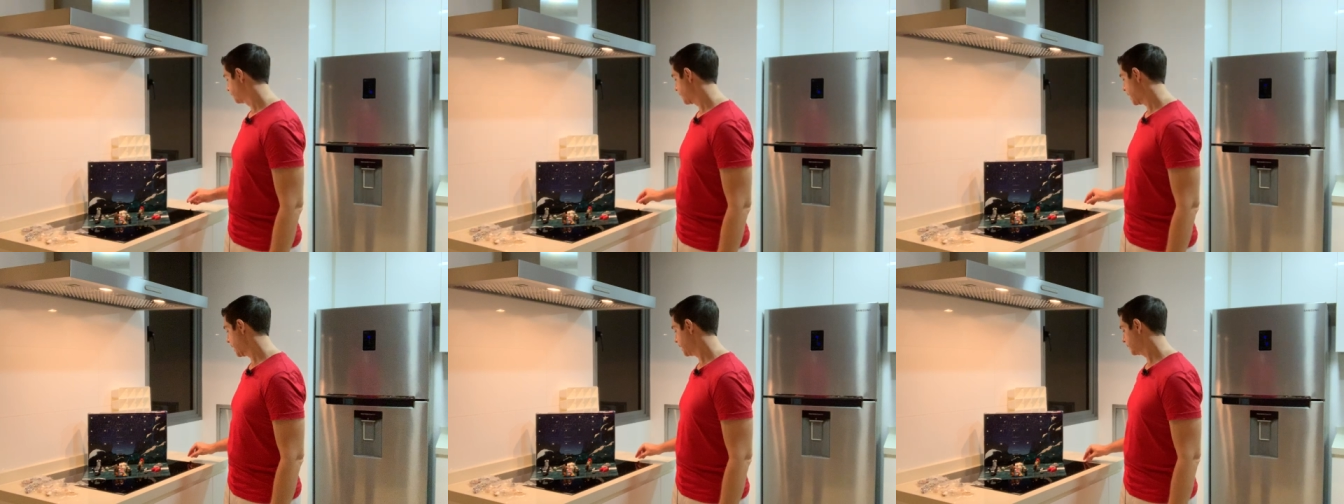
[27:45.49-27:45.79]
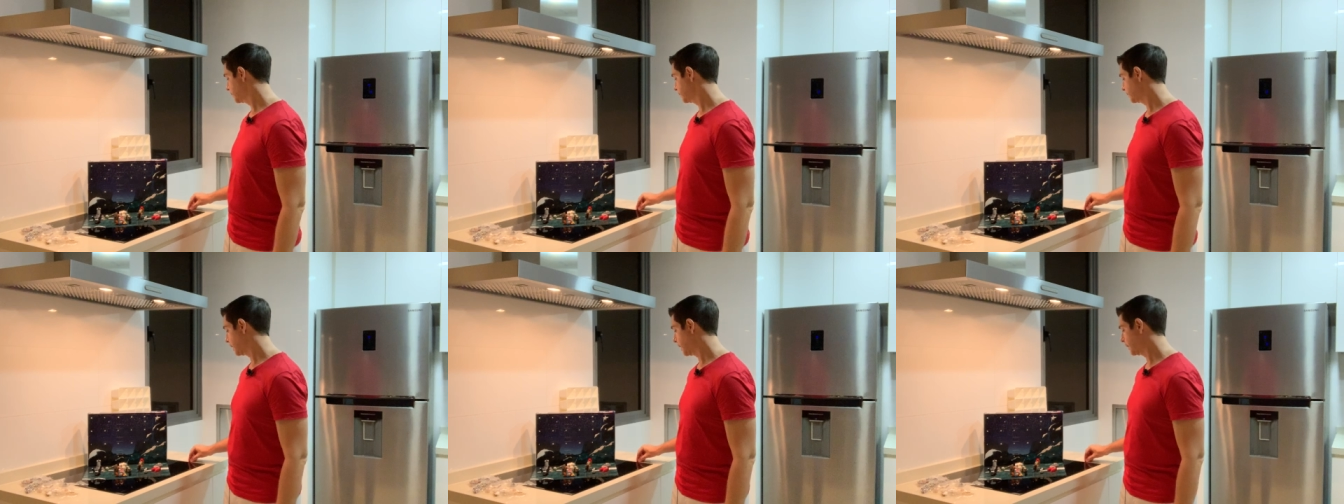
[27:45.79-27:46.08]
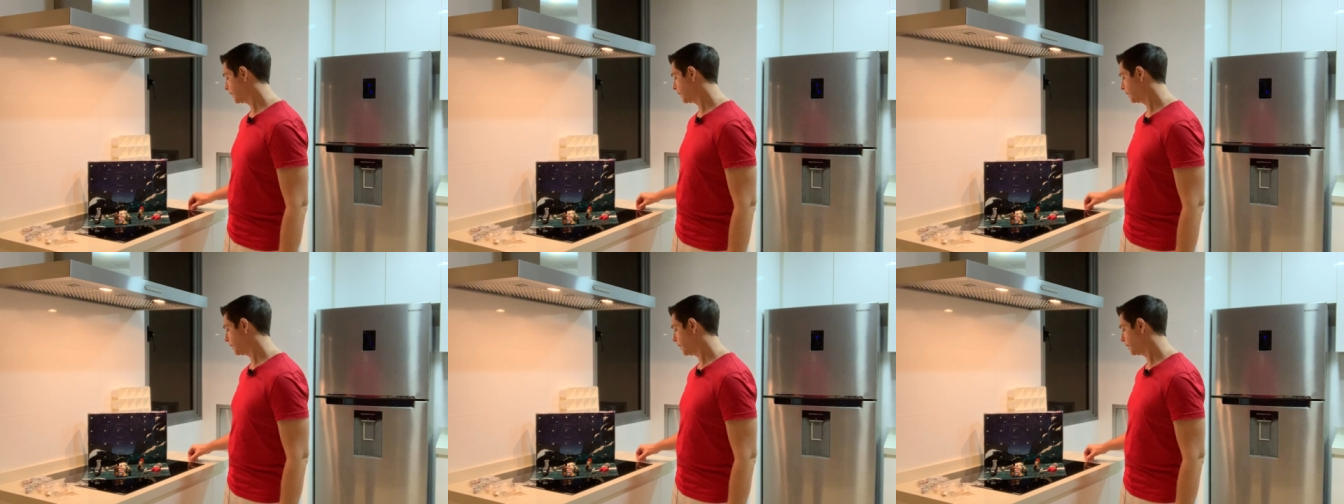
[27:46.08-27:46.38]
And,
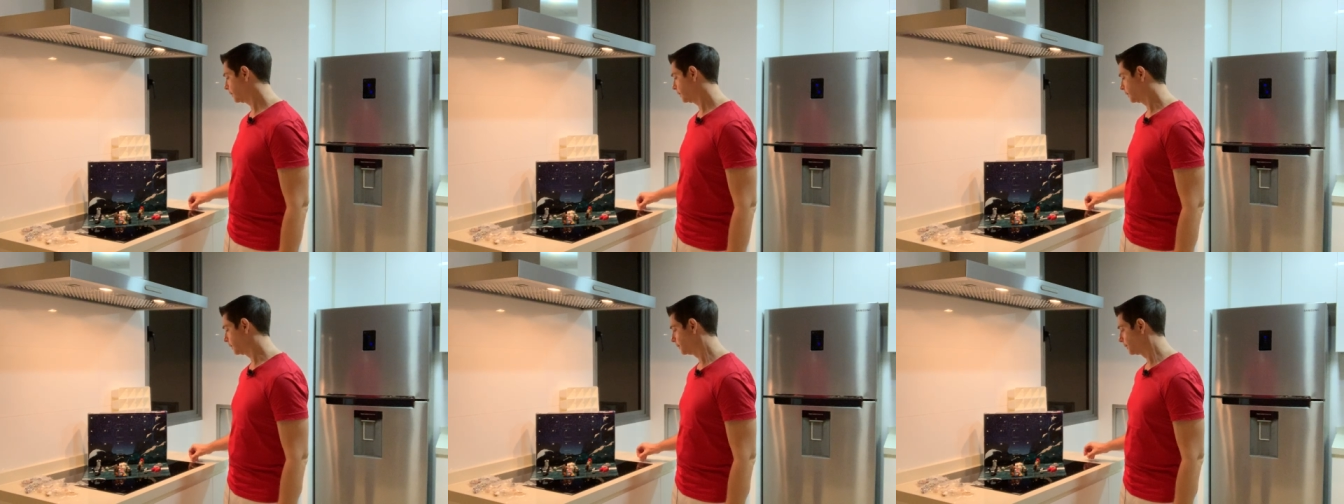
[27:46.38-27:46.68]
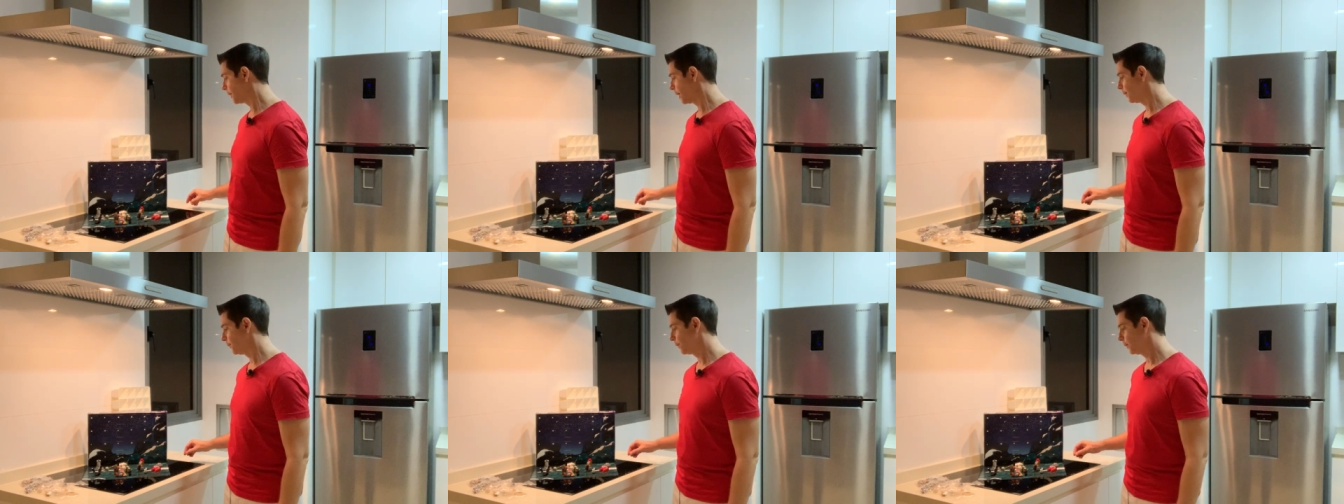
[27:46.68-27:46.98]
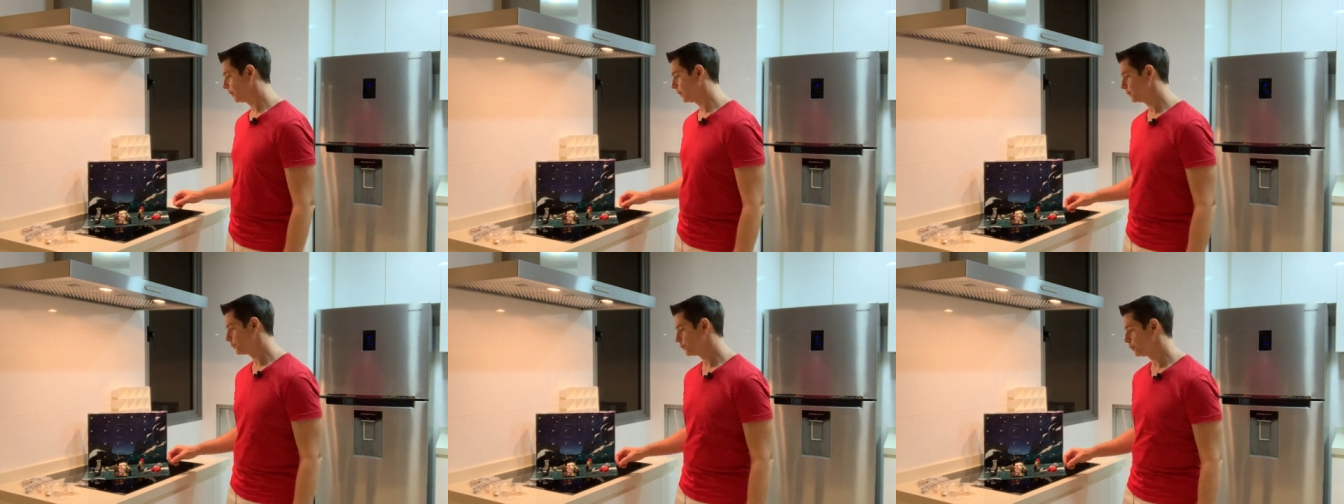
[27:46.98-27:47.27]
and I like it. I
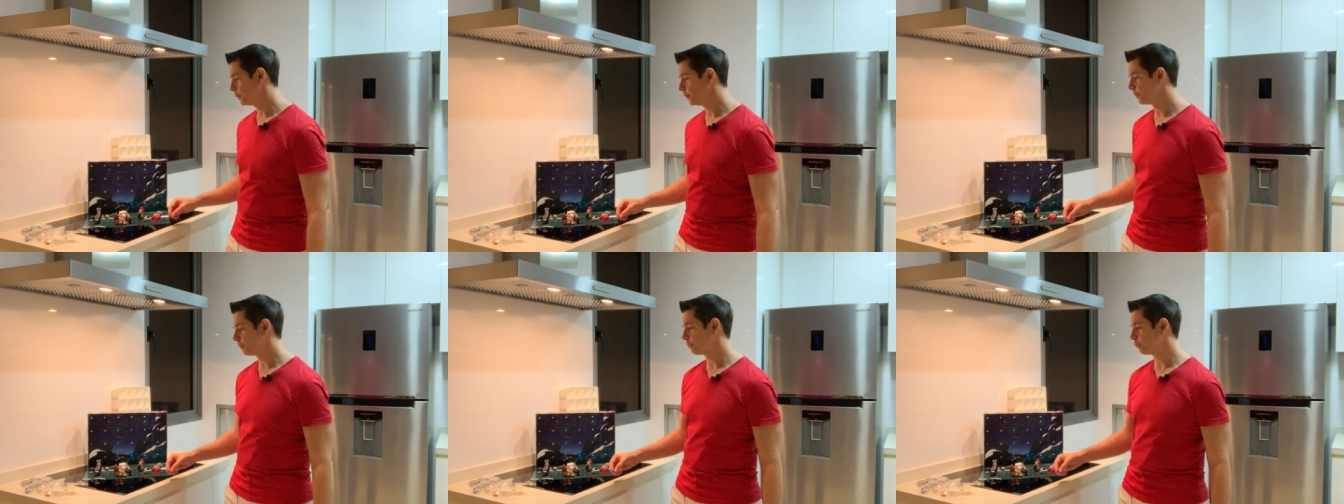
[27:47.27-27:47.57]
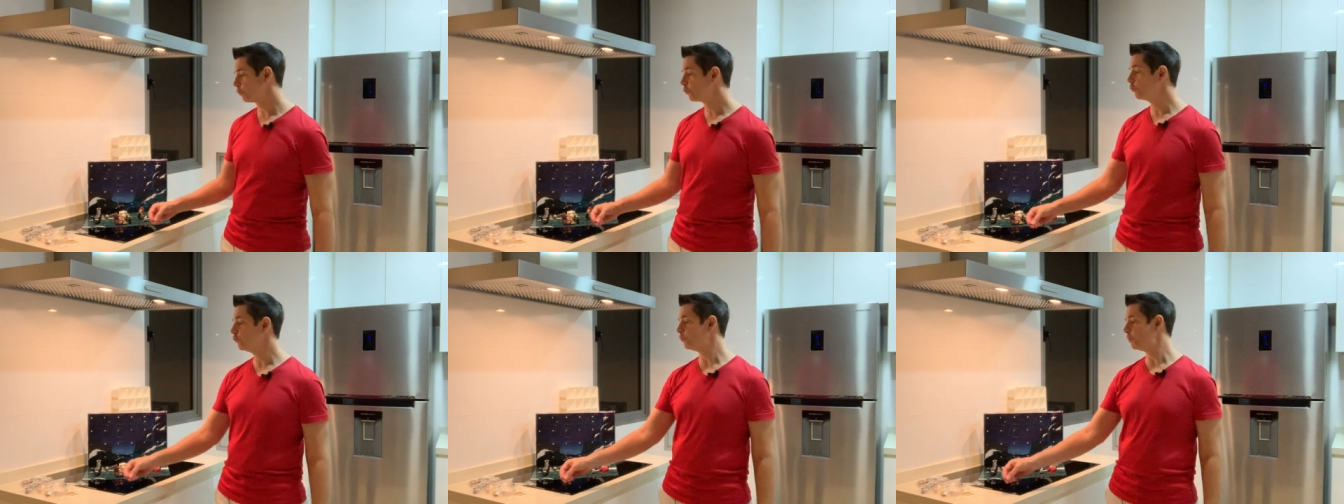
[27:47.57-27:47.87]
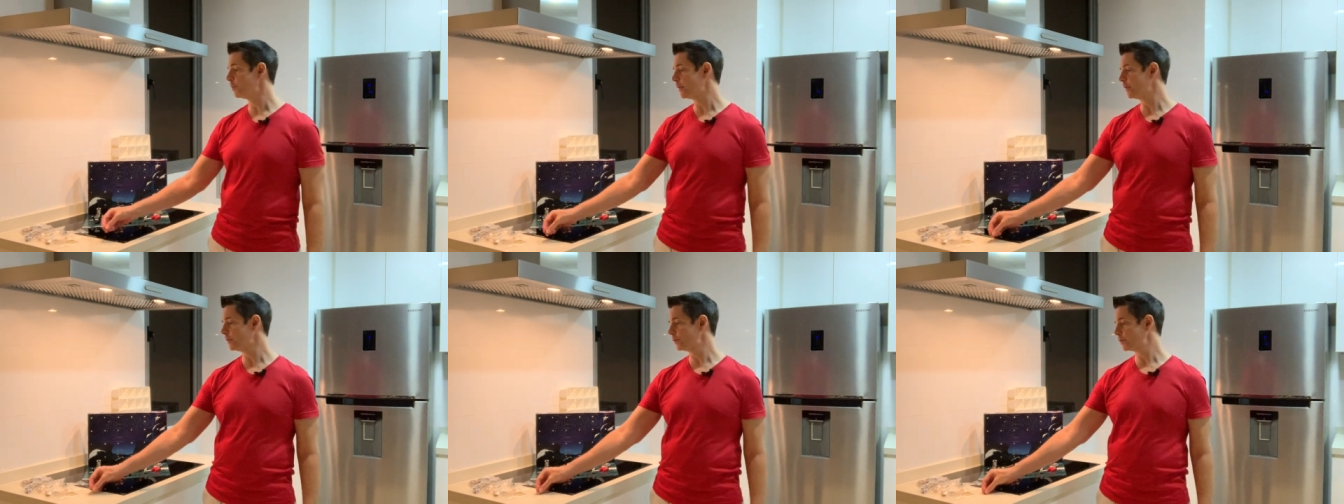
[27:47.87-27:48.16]
think it's an
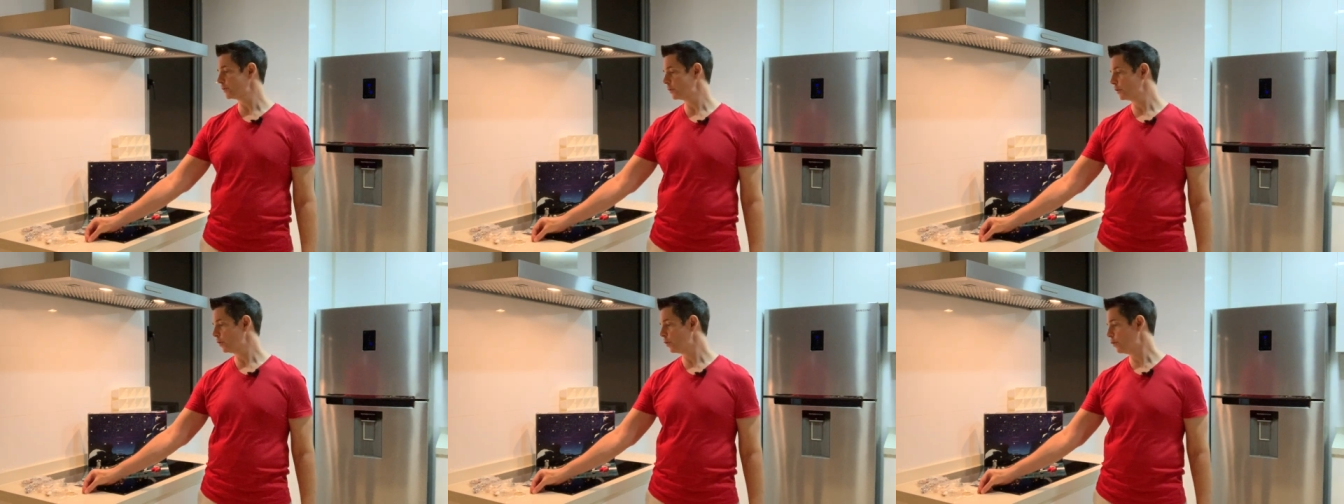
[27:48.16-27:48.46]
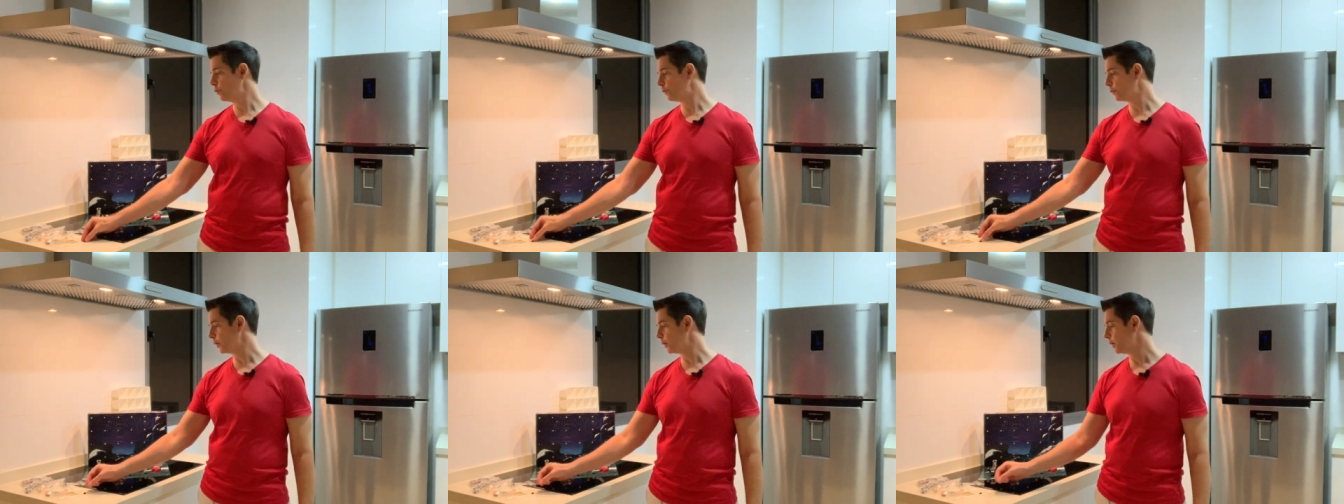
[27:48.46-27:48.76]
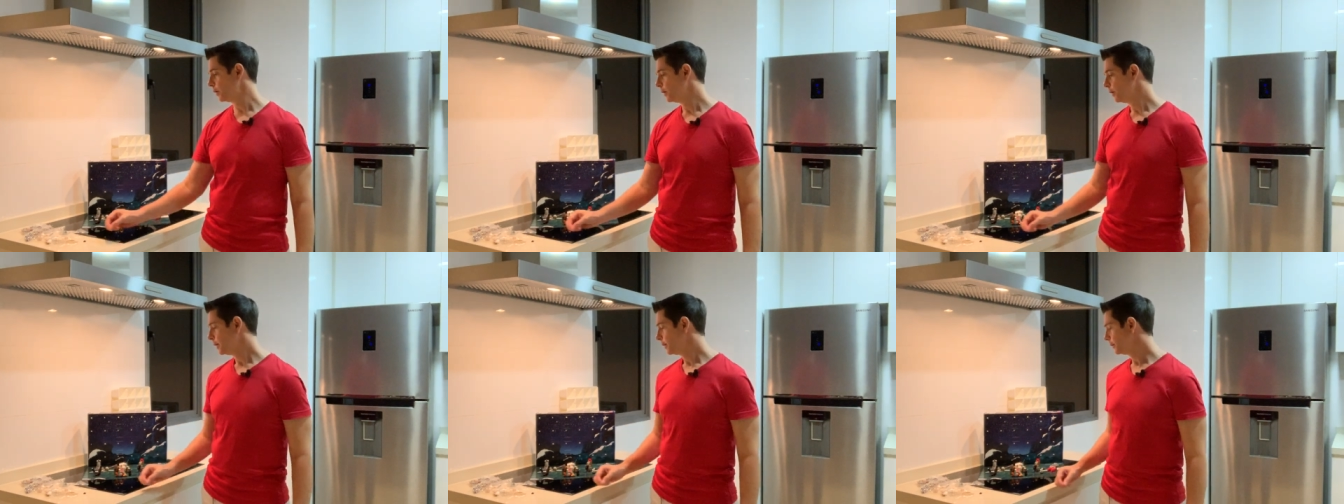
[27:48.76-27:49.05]
improvement
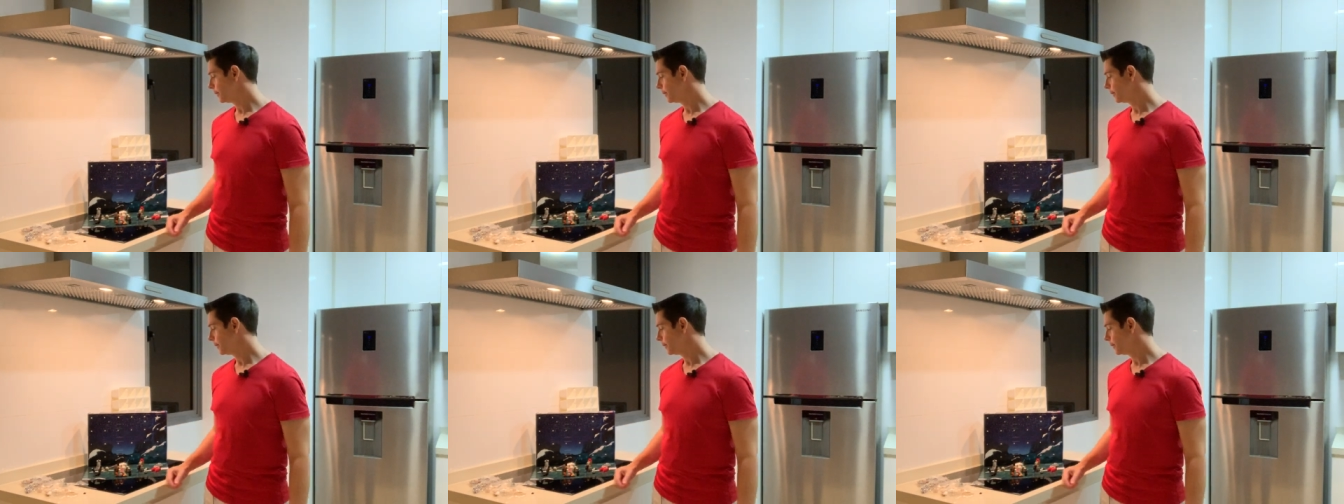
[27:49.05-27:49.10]
over...